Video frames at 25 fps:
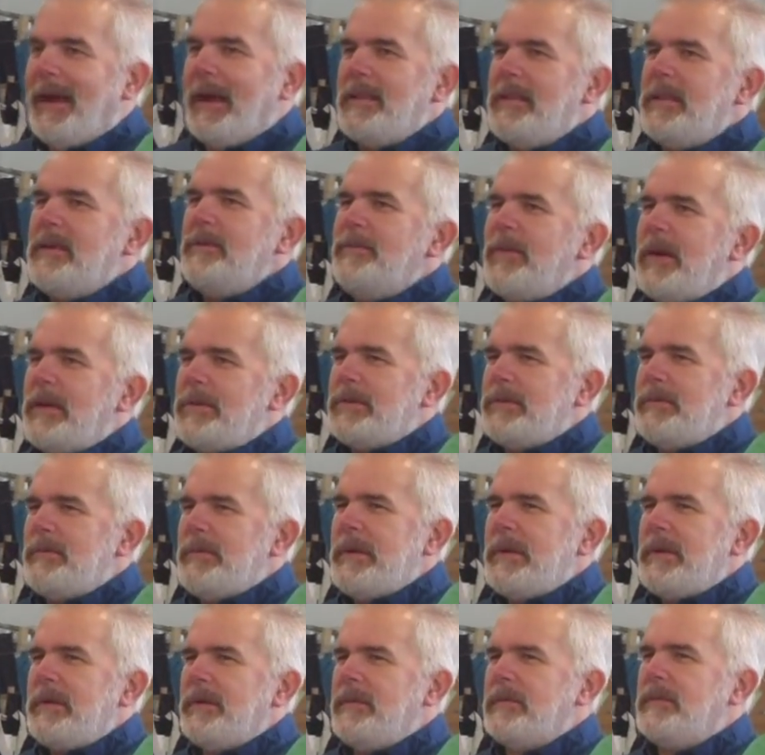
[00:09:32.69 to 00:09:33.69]
I think Fashion
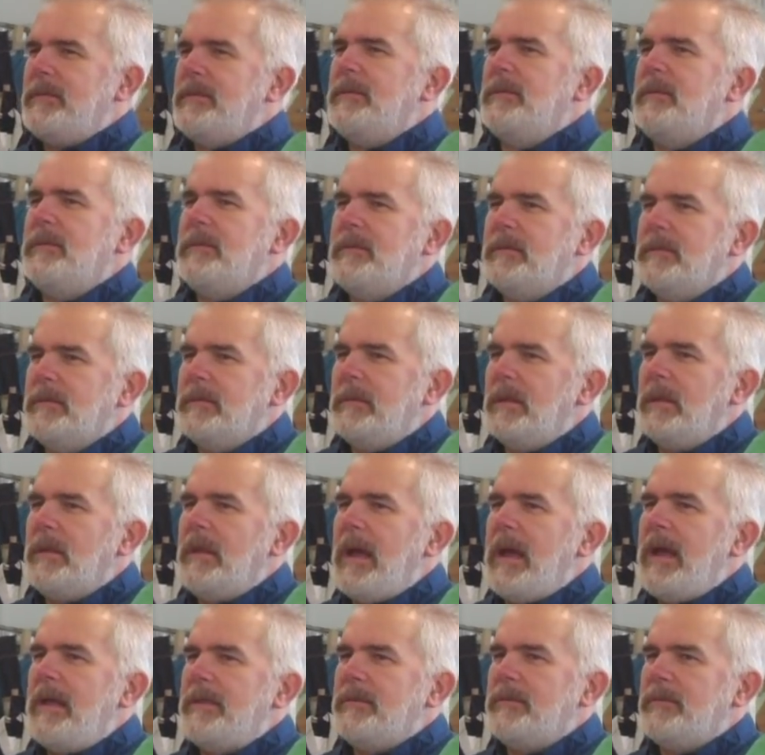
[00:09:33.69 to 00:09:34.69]
Week is,
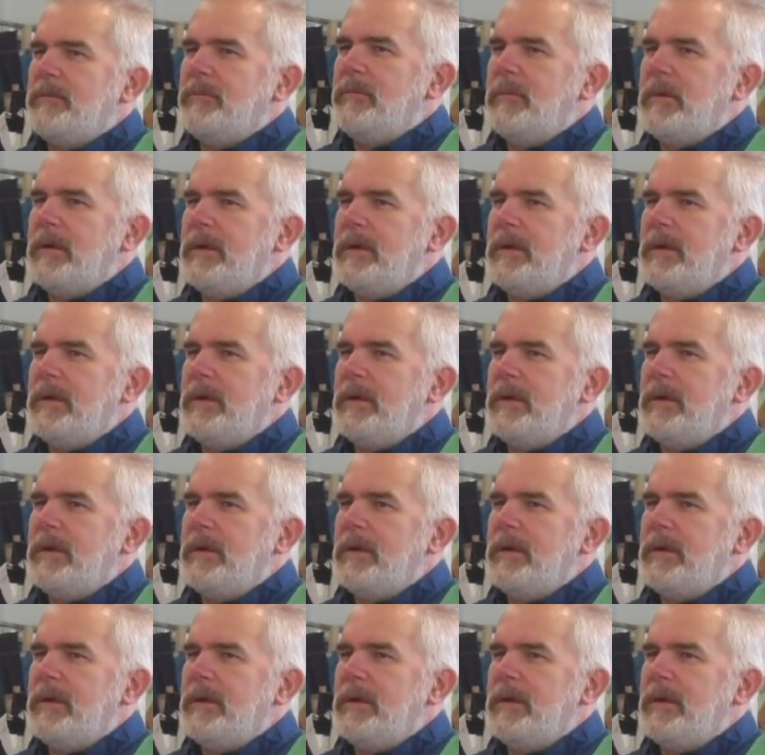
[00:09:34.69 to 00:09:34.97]
the last